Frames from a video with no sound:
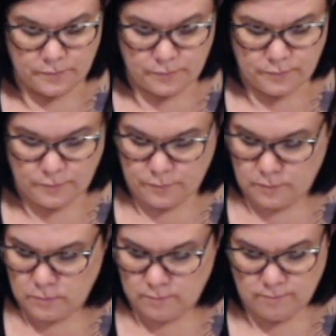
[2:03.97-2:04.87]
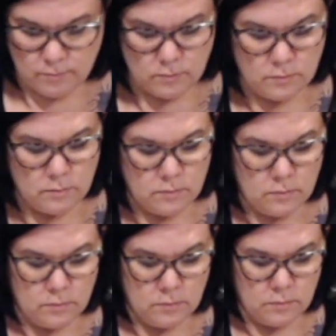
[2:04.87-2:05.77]

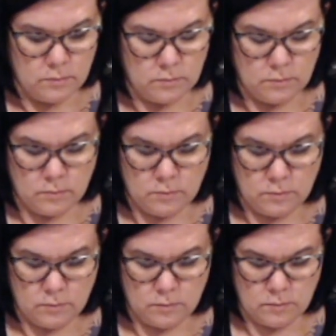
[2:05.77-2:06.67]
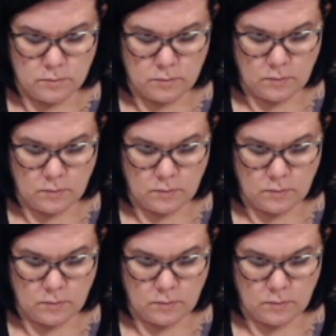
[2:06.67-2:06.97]
(no one is talking)